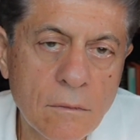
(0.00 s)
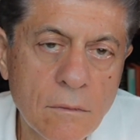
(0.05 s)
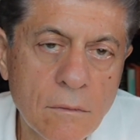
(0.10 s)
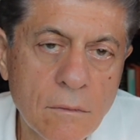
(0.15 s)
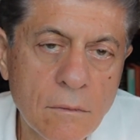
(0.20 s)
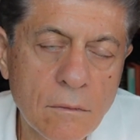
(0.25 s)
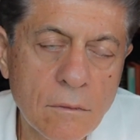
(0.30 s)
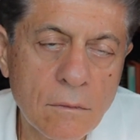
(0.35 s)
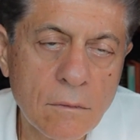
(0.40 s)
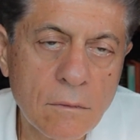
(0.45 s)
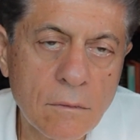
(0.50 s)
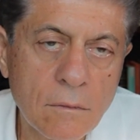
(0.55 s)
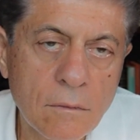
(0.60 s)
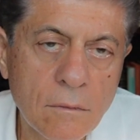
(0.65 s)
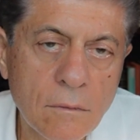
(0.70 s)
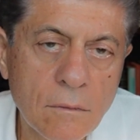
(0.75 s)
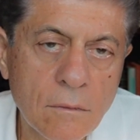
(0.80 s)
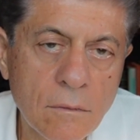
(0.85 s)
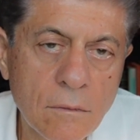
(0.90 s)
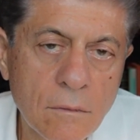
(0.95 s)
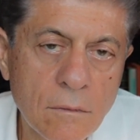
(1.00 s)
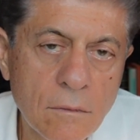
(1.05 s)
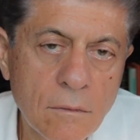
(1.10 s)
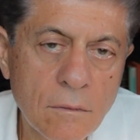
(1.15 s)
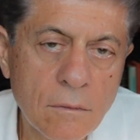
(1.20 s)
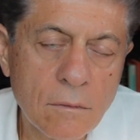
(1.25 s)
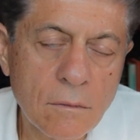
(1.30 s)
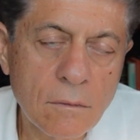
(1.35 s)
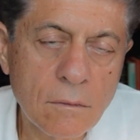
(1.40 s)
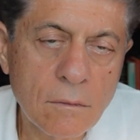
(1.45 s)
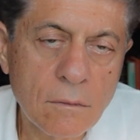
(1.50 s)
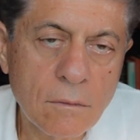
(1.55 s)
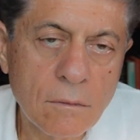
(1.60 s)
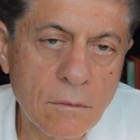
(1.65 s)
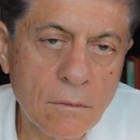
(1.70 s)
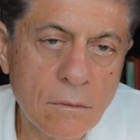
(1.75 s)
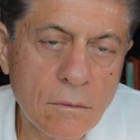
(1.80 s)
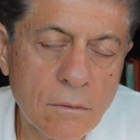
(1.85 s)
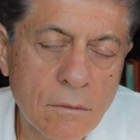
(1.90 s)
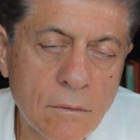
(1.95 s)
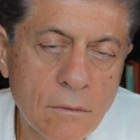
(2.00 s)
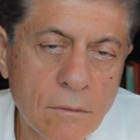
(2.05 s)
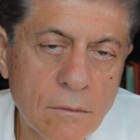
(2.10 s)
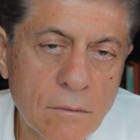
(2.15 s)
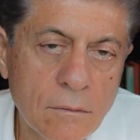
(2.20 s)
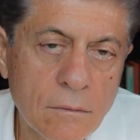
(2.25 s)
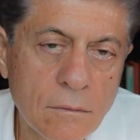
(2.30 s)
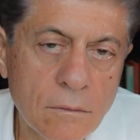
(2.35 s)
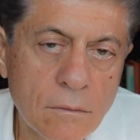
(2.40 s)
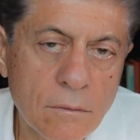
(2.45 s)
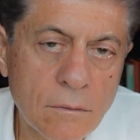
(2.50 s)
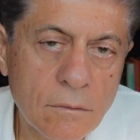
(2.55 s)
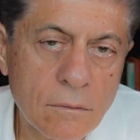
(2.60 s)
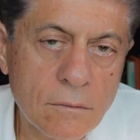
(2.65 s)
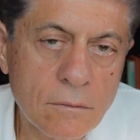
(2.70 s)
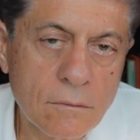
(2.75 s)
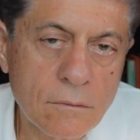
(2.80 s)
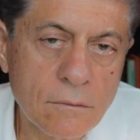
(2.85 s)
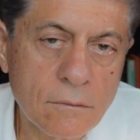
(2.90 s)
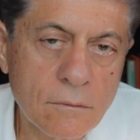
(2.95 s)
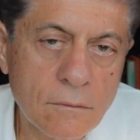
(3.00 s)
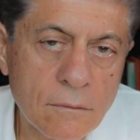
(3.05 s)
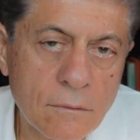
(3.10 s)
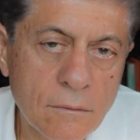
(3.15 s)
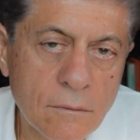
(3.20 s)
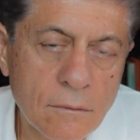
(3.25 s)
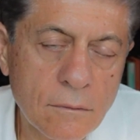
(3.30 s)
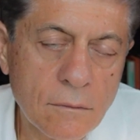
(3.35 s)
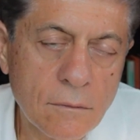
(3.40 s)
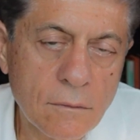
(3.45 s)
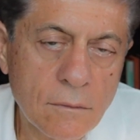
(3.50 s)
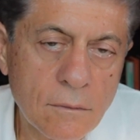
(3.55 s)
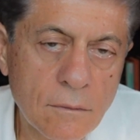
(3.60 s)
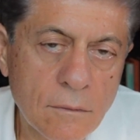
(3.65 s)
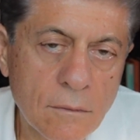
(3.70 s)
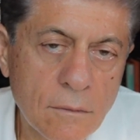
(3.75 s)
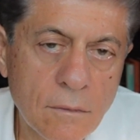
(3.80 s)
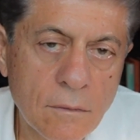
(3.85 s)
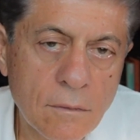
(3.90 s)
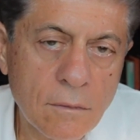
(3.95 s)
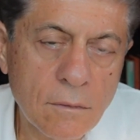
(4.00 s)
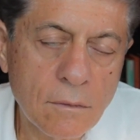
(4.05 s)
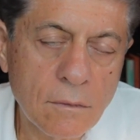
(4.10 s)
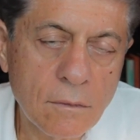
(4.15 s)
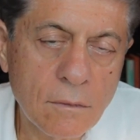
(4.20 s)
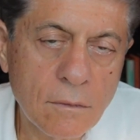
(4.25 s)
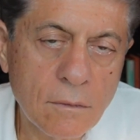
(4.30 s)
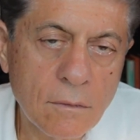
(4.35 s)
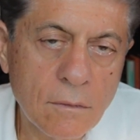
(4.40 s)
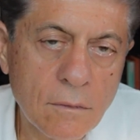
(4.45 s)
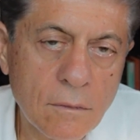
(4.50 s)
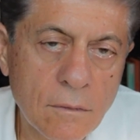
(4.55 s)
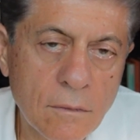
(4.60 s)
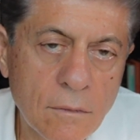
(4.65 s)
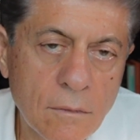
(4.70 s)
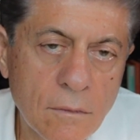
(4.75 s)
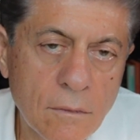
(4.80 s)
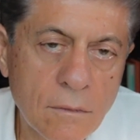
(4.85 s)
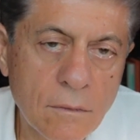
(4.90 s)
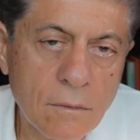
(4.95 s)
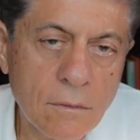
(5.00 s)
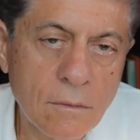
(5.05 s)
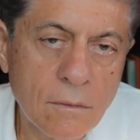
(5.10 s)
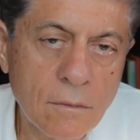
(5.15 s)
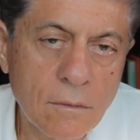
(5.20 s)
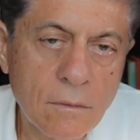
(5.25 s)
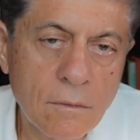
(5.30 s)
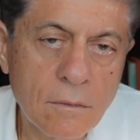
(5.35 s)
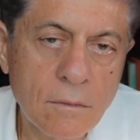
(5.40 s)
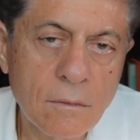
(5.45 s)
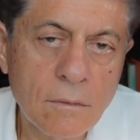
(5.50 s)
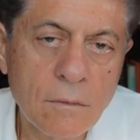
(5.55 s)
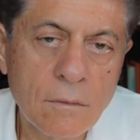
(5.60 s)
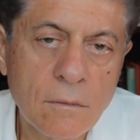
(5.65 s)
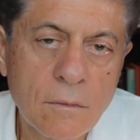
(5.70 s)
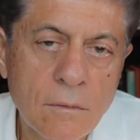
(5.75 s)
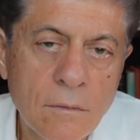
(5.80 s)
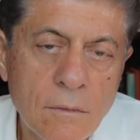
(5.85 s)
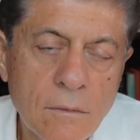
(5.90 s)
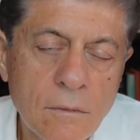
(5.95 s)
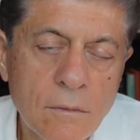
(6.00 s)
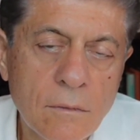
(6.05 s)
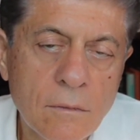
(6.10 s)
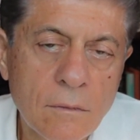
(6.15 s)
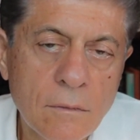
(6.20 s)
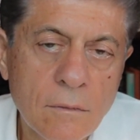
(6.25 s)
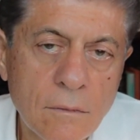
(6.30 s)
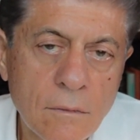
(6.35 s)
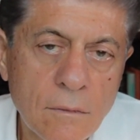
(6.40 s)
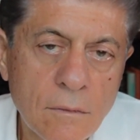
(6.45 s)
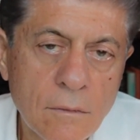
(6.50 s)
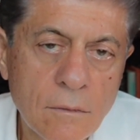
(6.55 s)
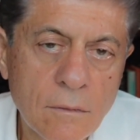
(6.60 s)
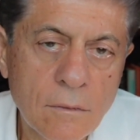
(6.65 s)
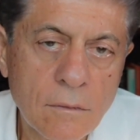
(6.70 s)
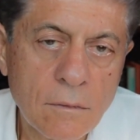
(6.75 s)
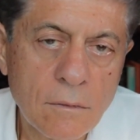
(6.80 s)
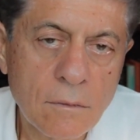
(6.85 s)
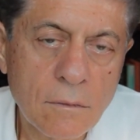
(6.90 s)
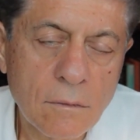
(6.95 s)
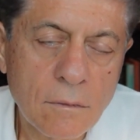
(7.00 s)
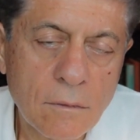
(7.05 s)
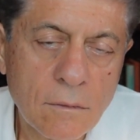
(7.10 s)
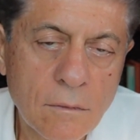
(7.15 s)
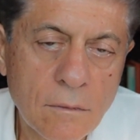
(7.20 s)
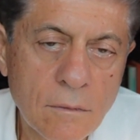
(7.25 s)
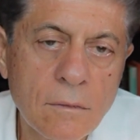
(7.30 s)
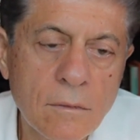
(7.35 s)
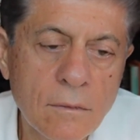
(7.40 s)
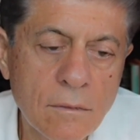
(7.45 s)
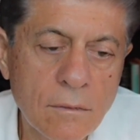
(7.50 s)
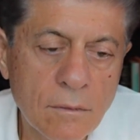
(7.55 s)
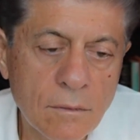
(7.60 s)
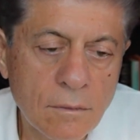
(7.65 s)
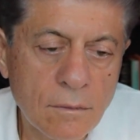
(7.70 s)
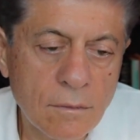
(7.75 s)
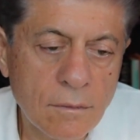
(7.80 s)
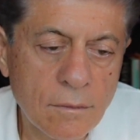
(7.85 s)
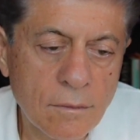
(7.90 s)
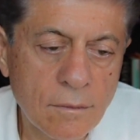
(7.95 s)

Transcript: [no speech]